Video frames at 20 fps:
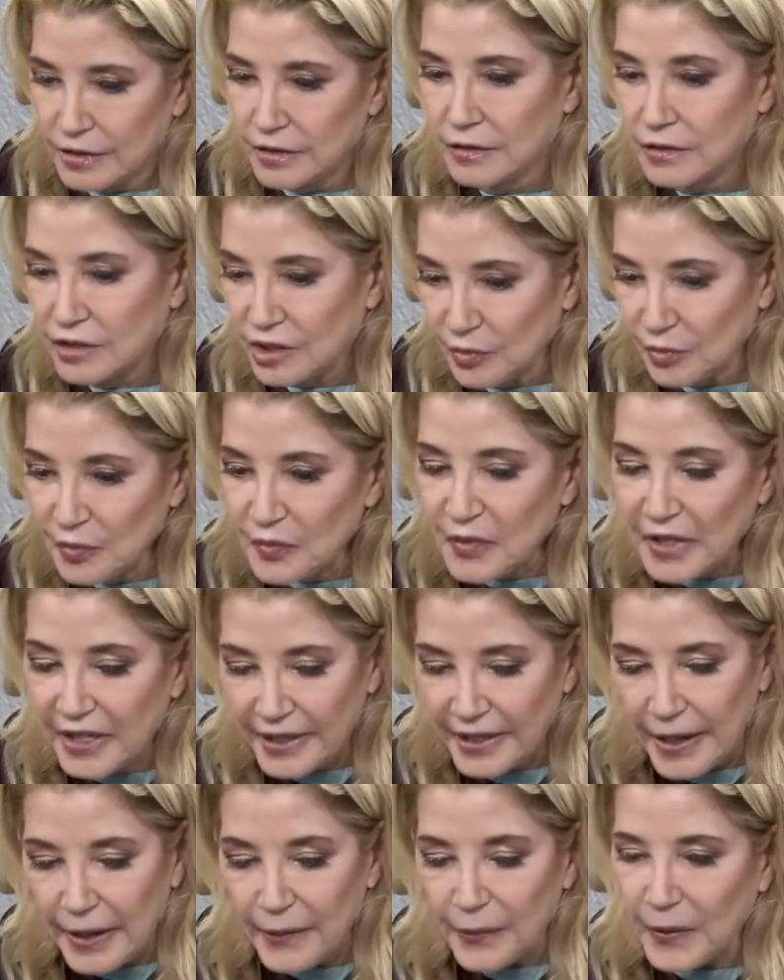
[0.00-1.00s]
to
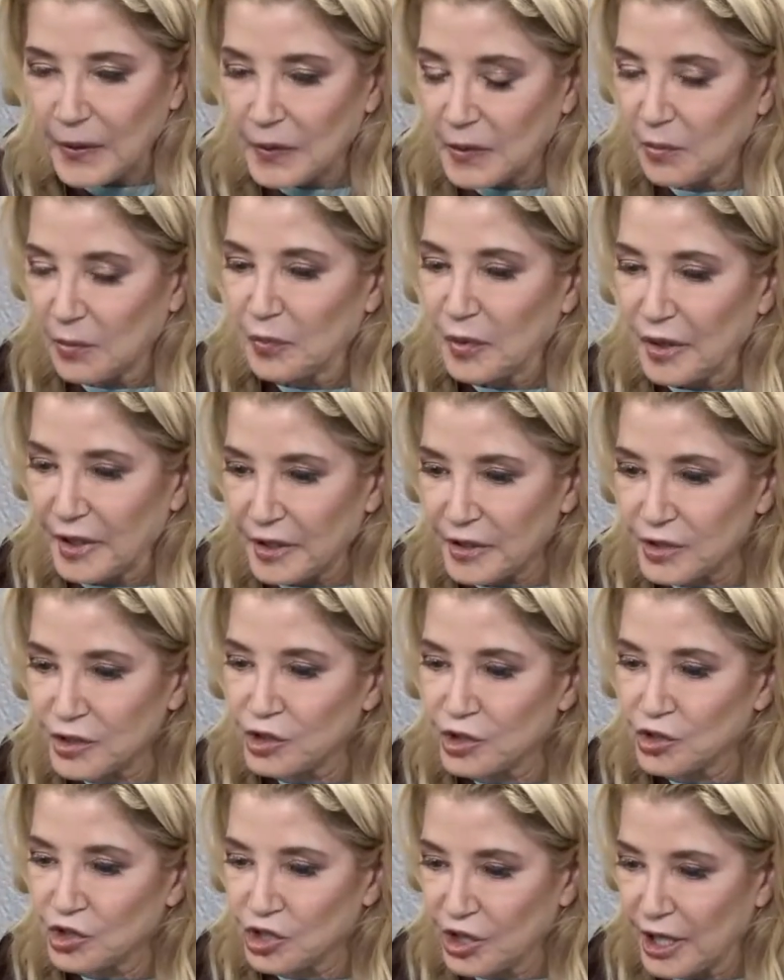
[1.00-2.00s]
me, I think the
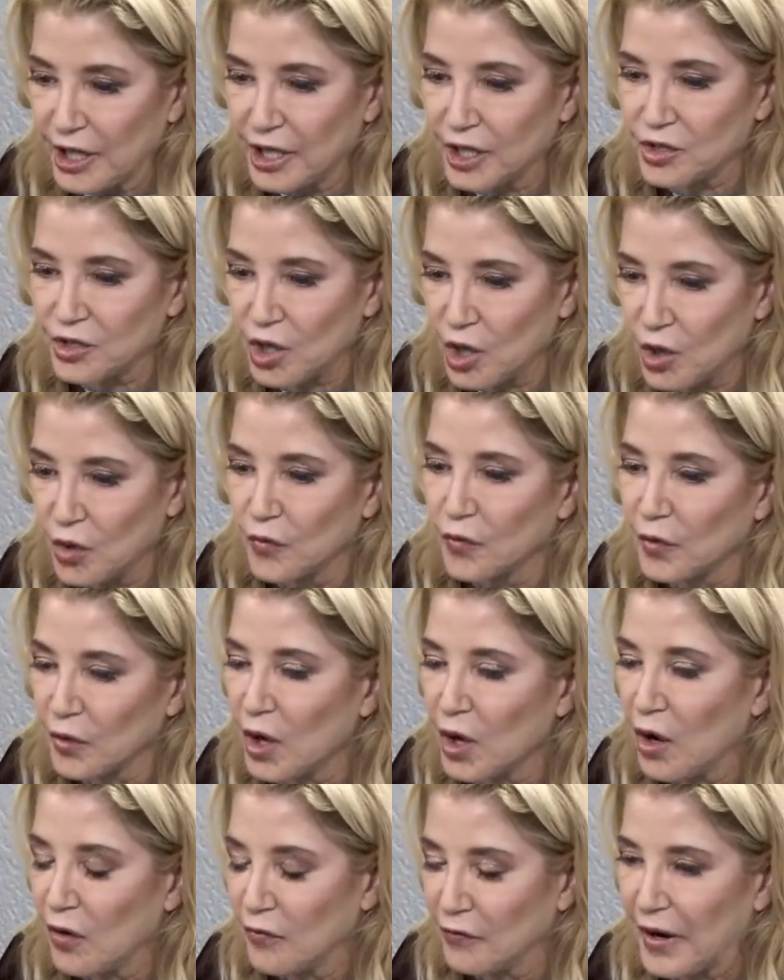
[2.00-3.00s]
biggest change
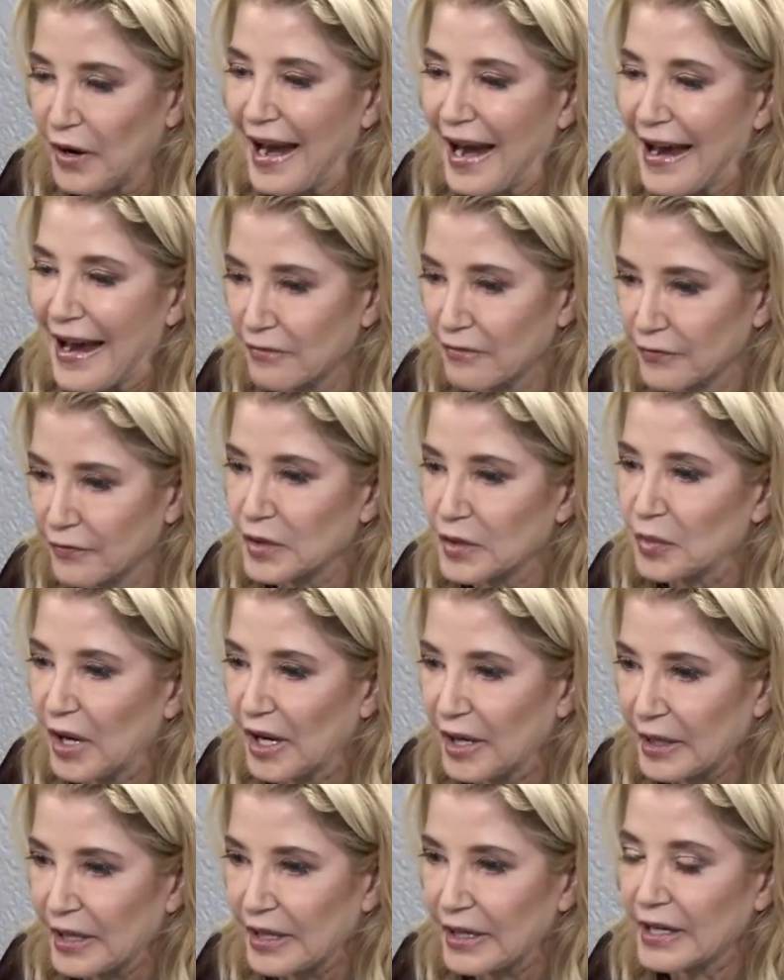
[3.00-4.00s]
overall for
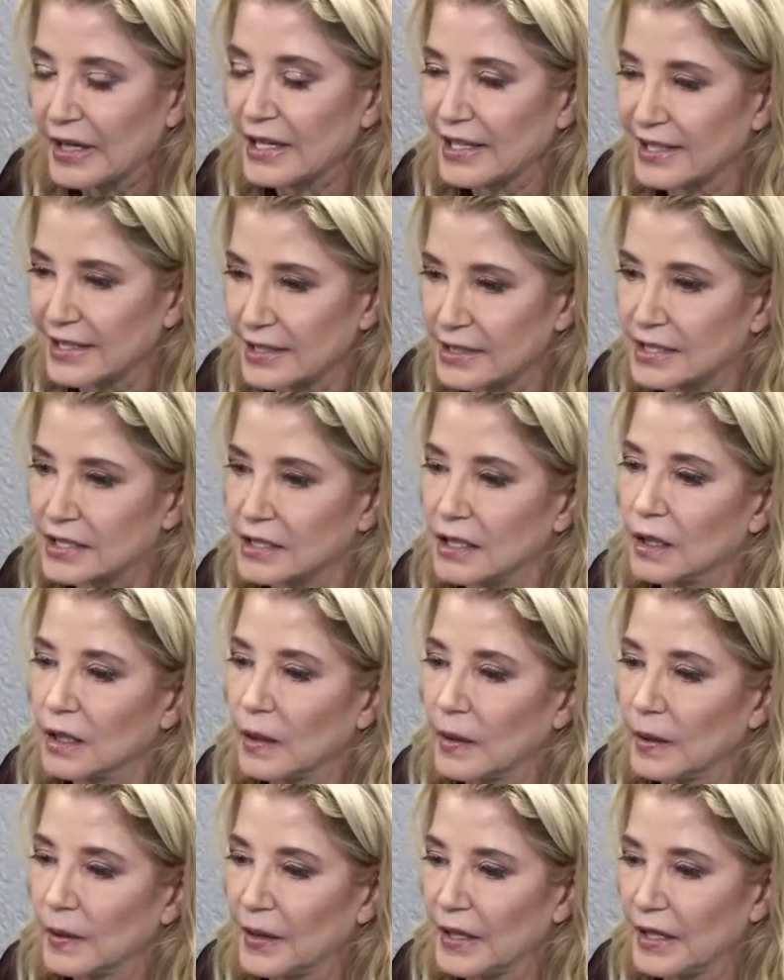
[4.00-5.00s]
everybody is
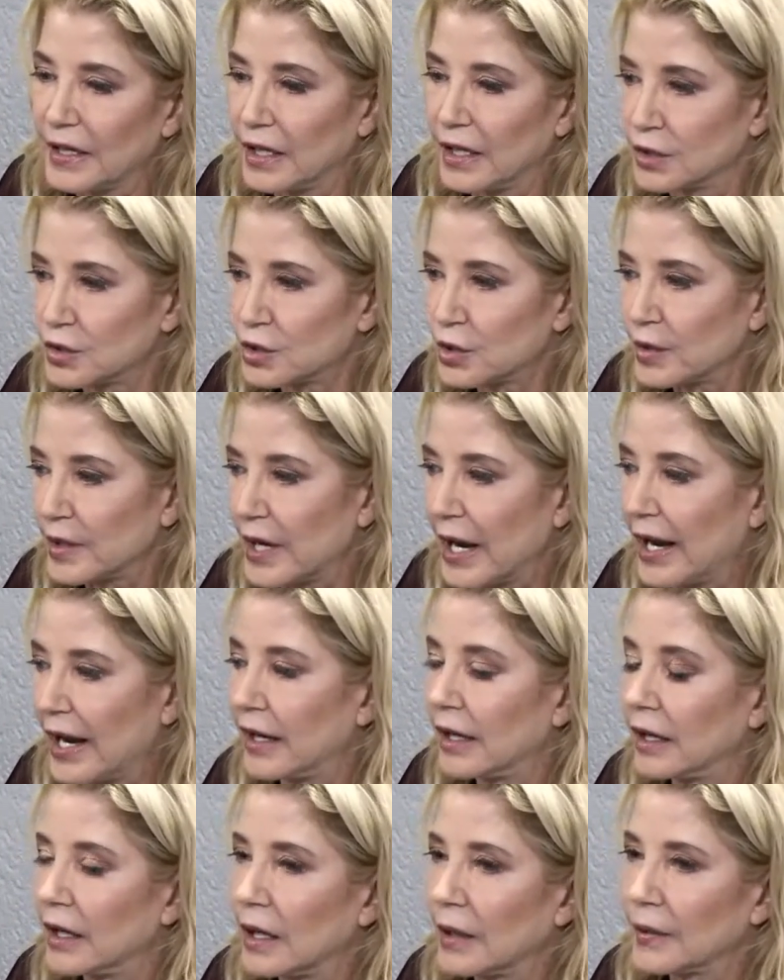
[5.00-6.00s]
the internet,
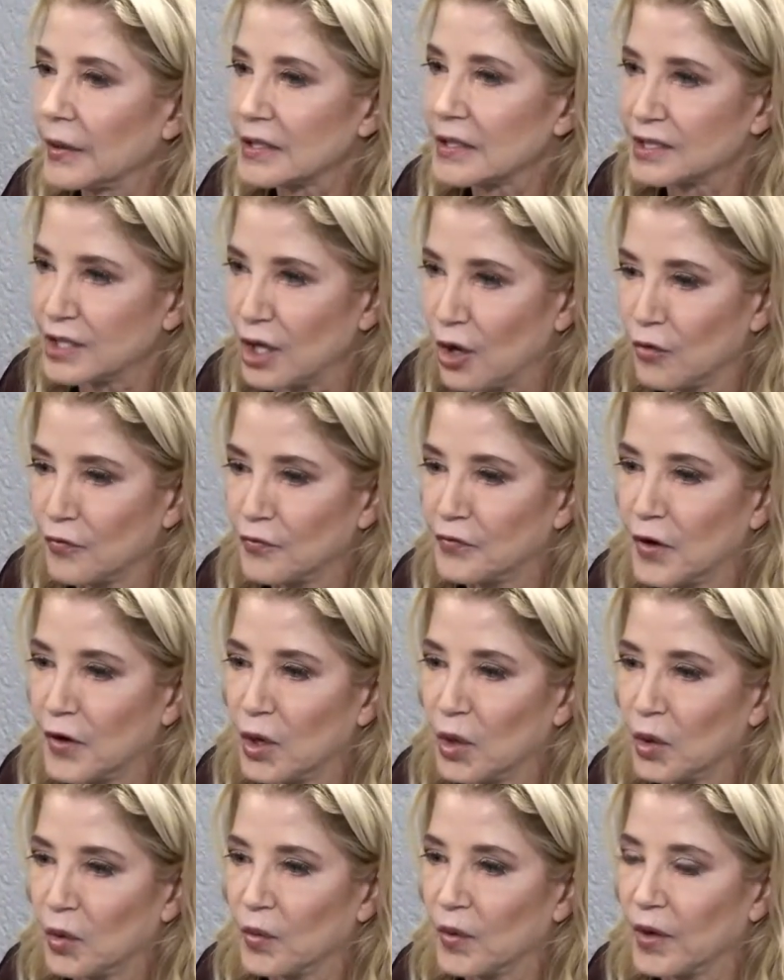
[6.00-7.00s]
the cell
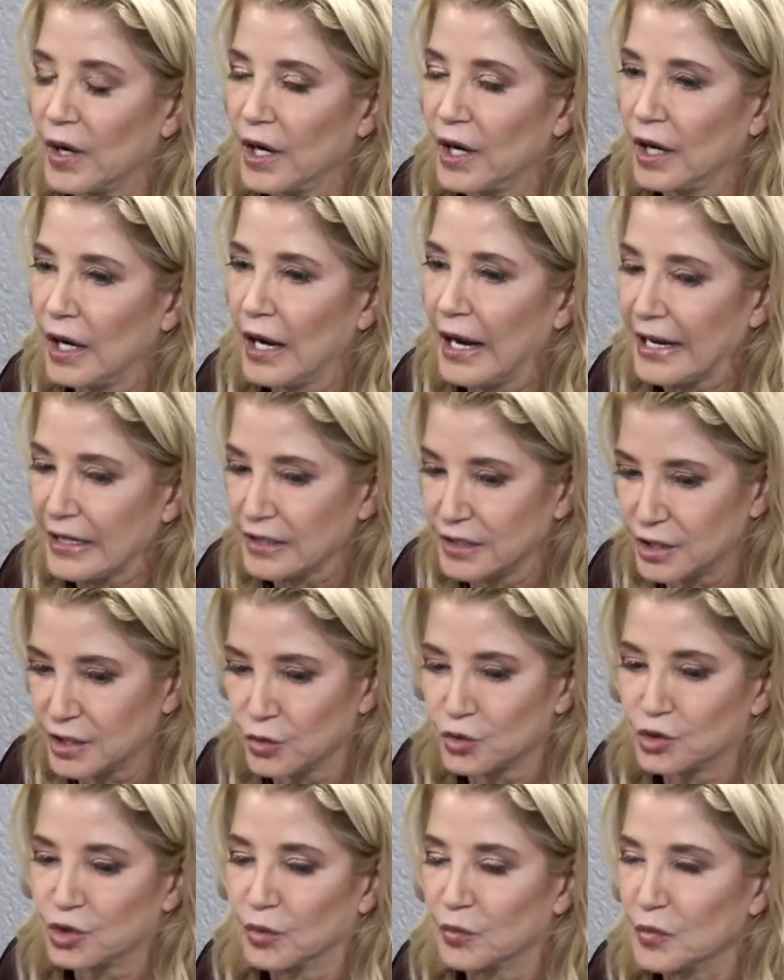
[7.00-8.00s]
phone, and
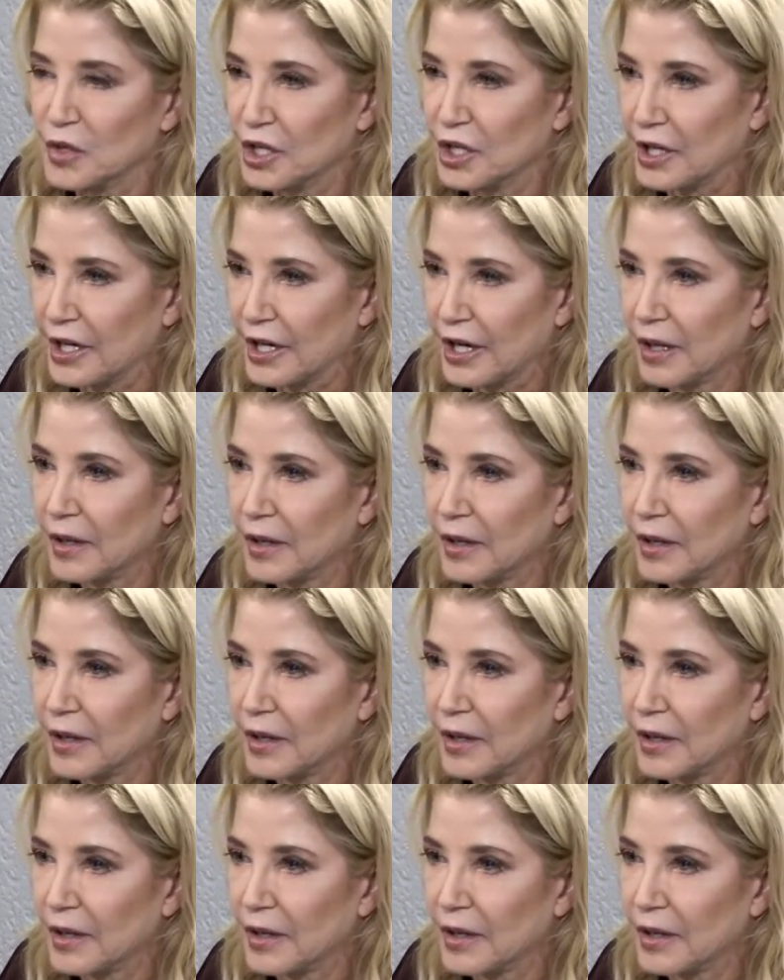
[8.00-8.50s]
social media.